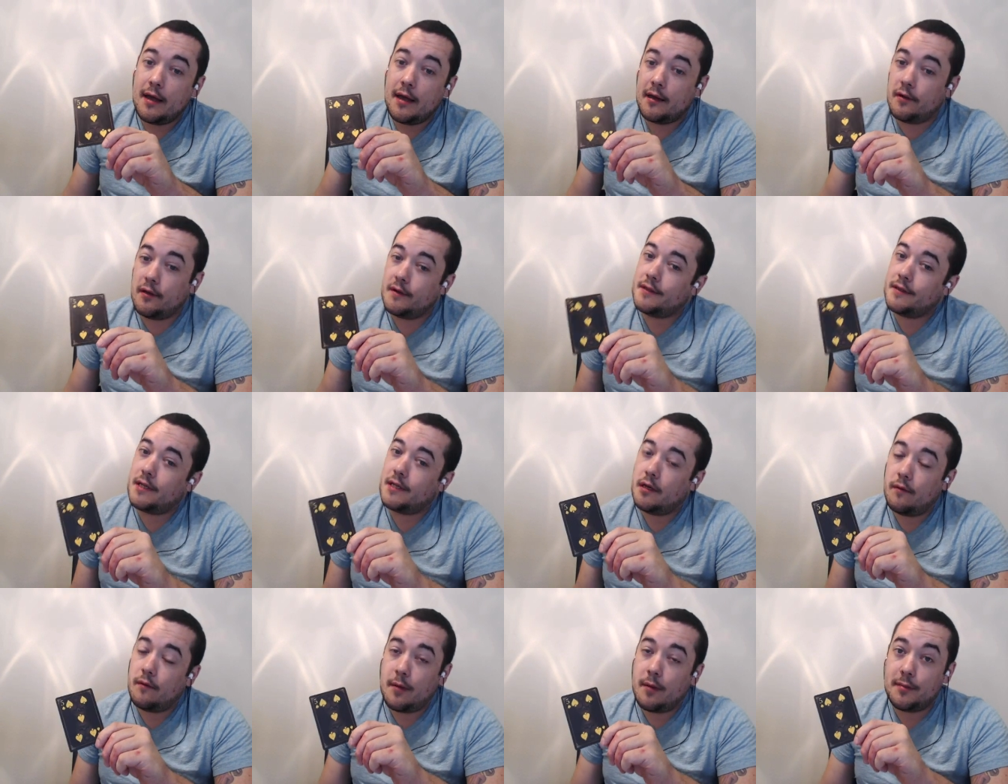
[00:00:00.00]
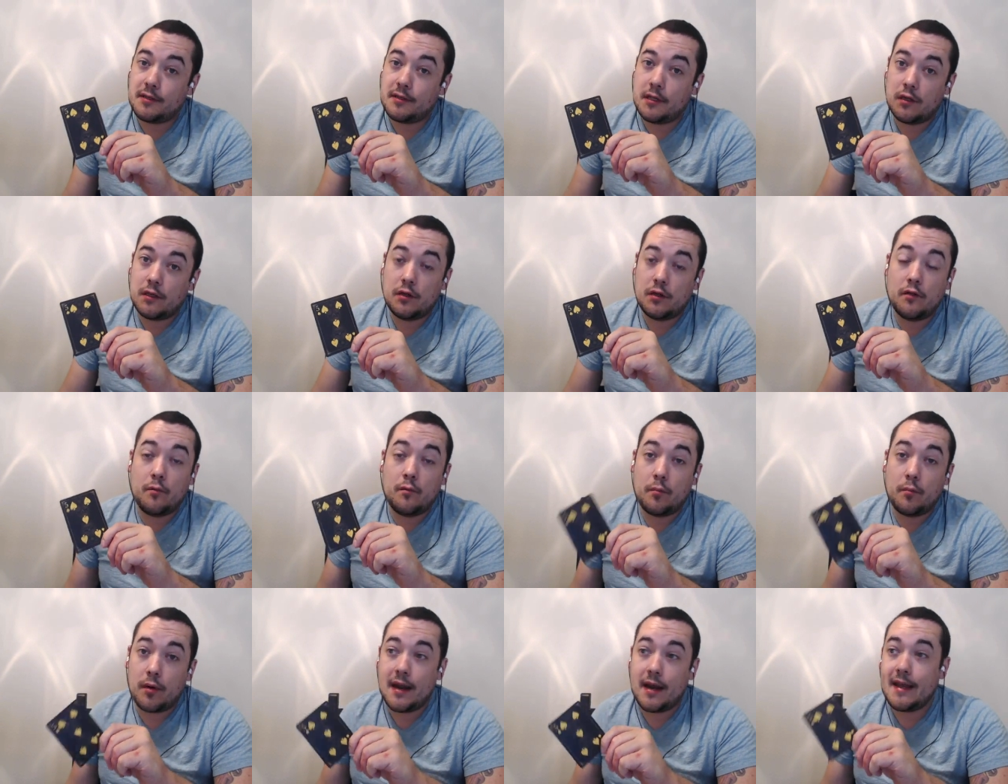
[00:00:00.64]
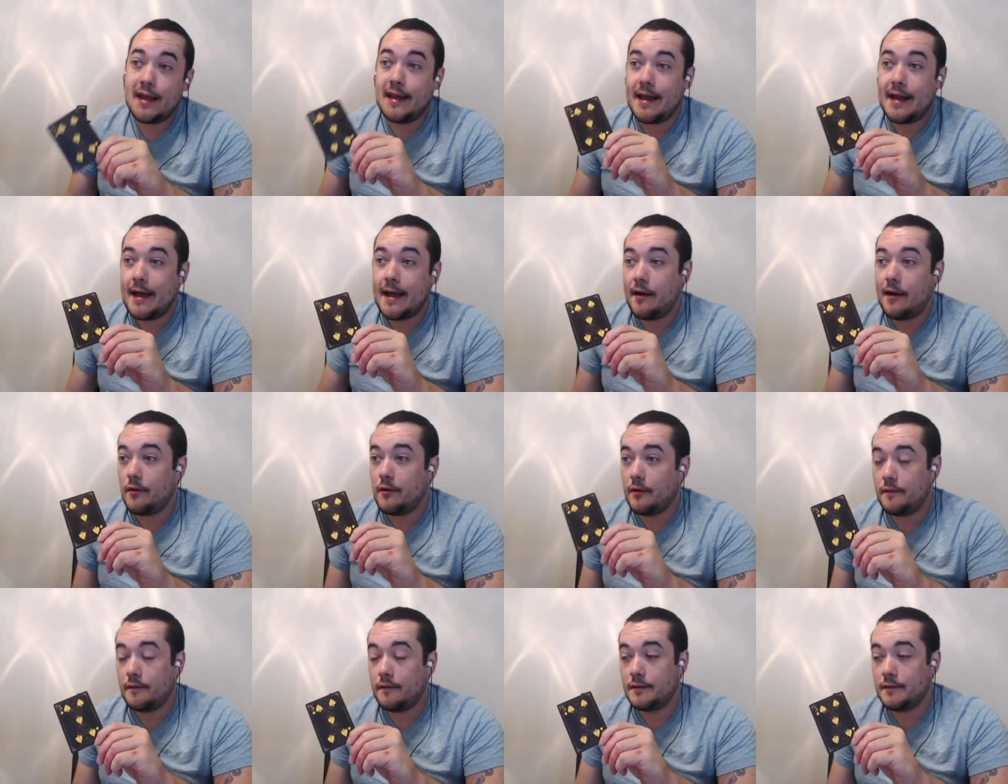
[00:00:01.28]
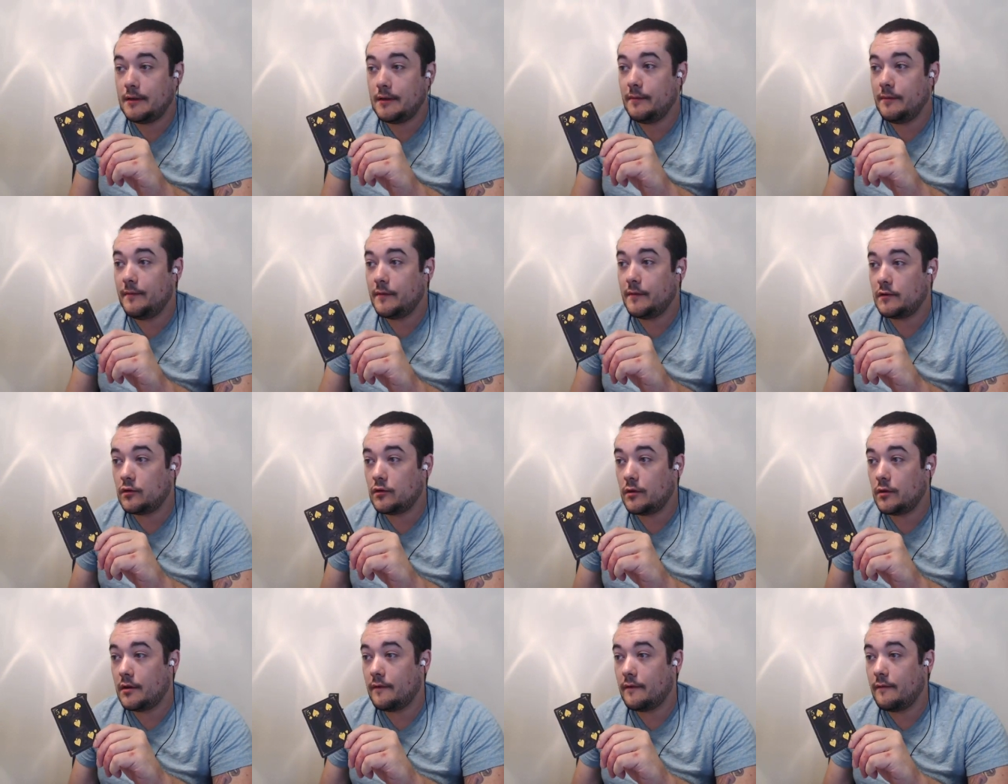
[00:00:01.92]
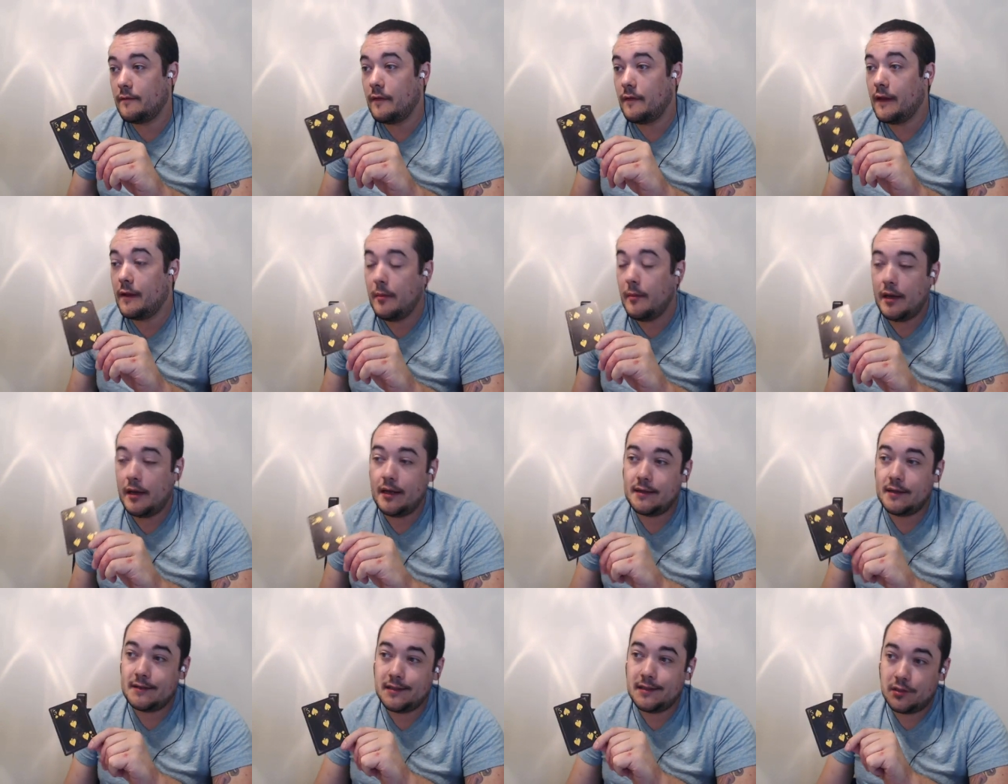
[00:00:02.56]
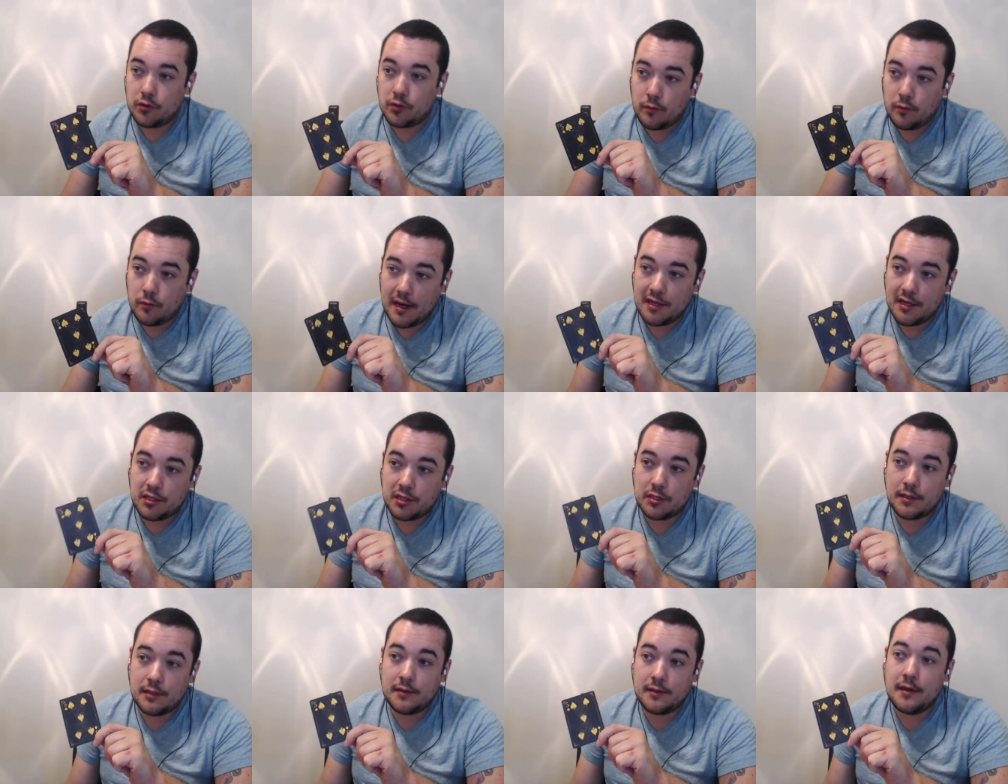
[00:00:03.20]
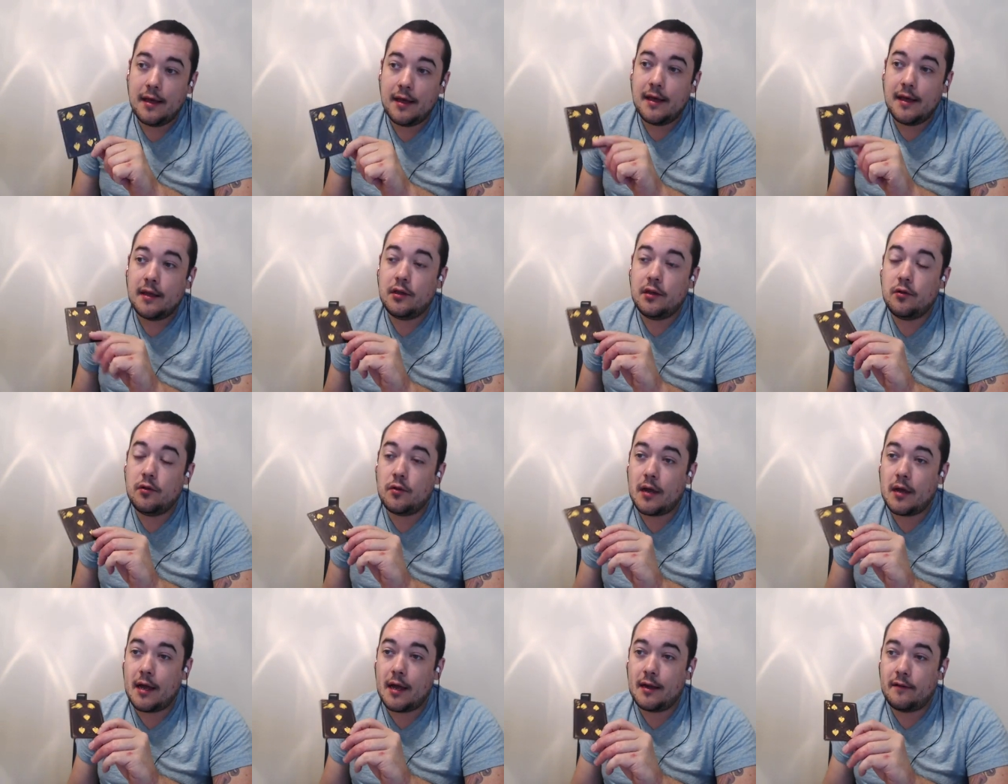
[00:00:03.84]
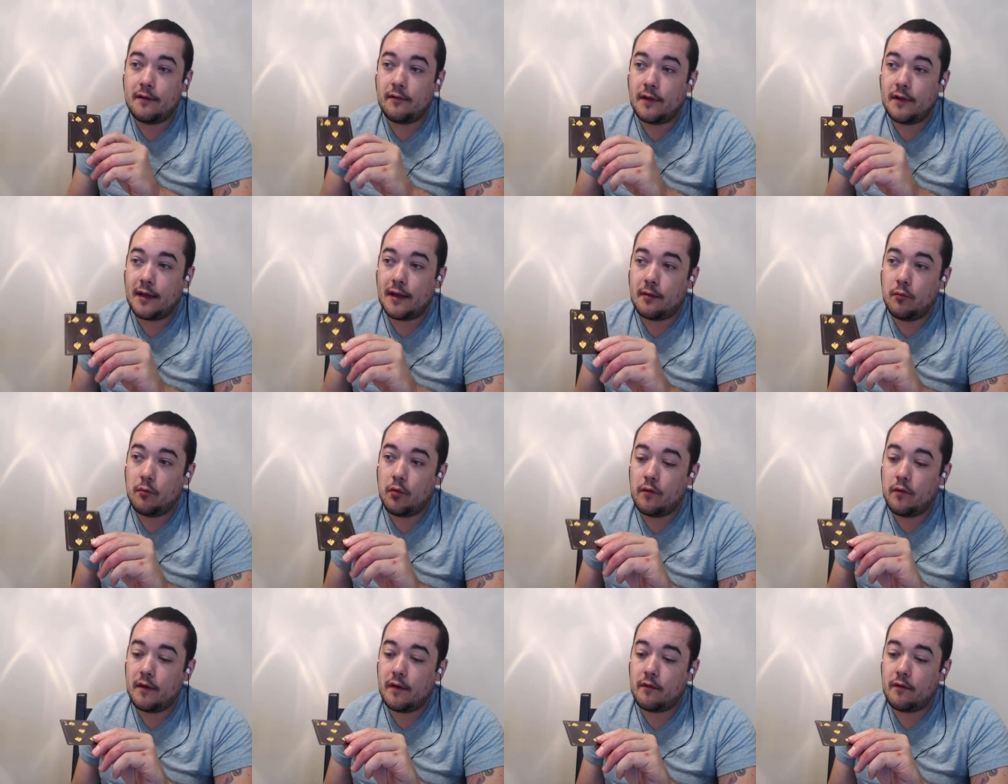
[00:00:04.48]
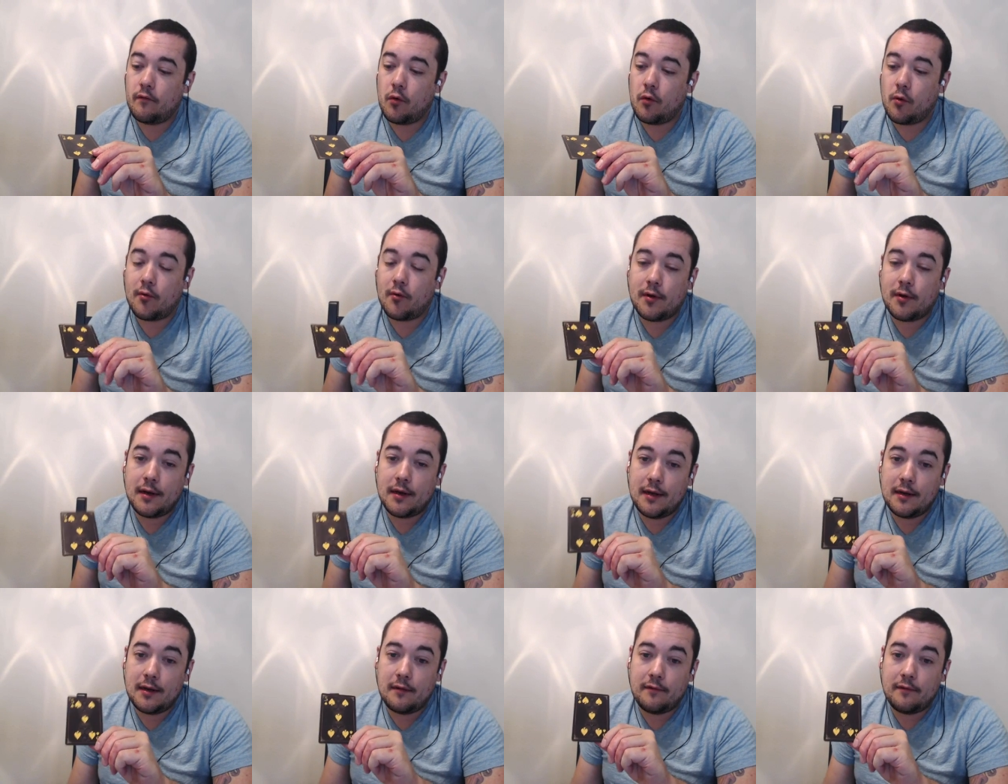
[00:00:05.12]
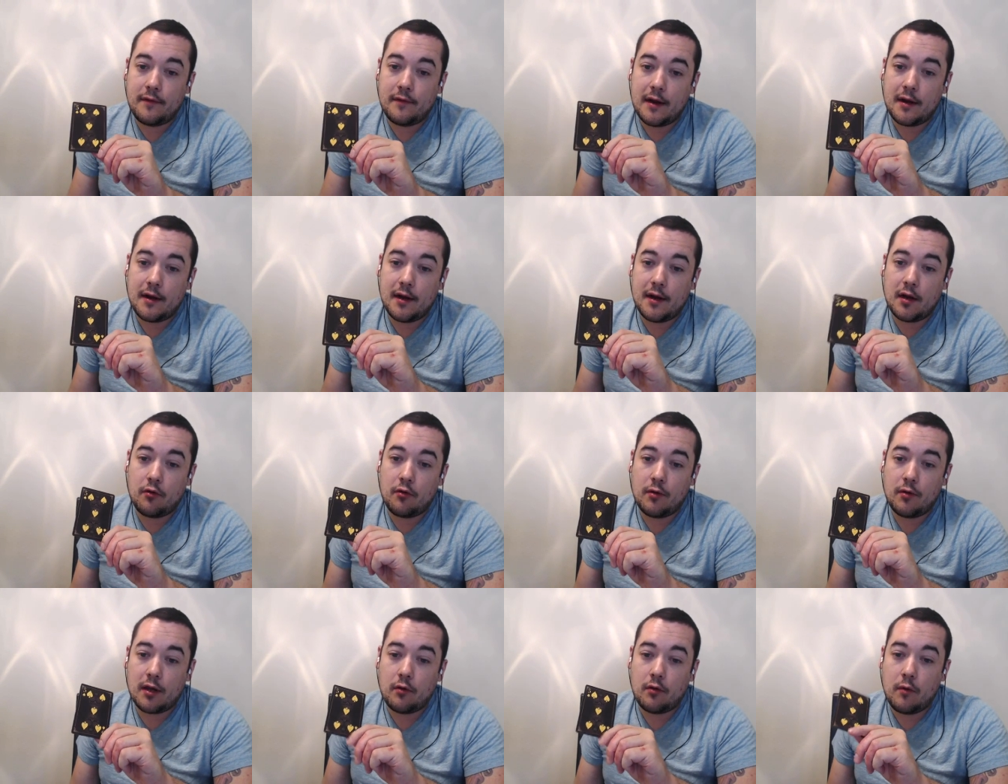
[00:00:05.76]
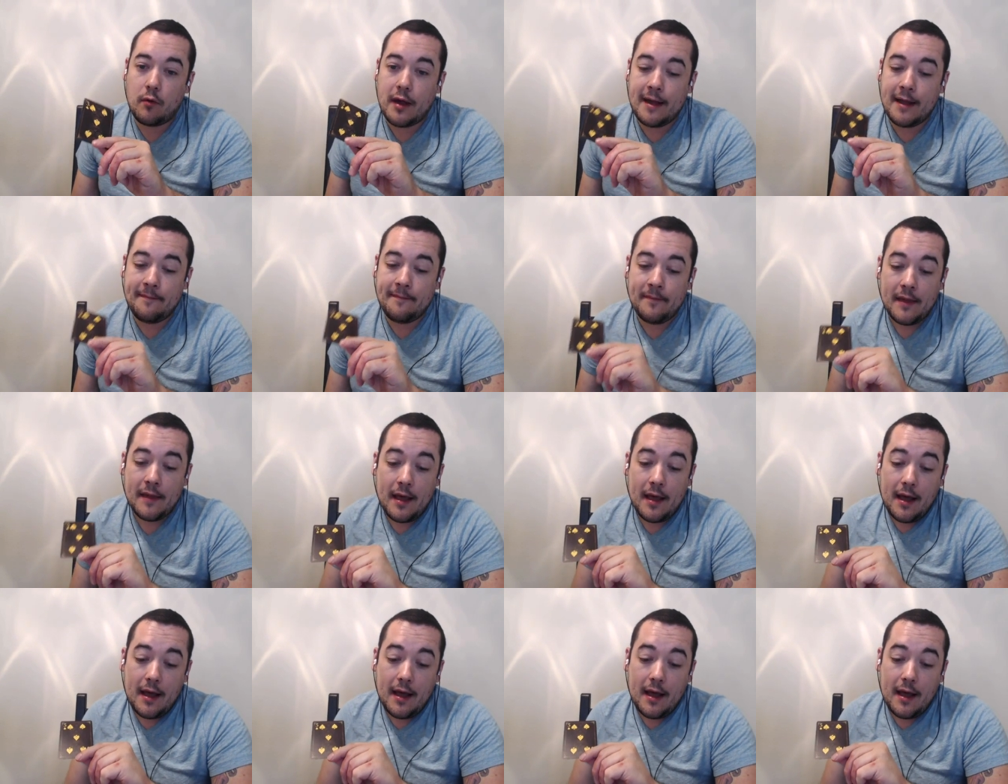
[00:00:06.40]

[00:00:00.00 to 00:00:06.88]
you know, this can represent you breaking out of some sort of limiting situation, you kind of like moving forward in a very quick way.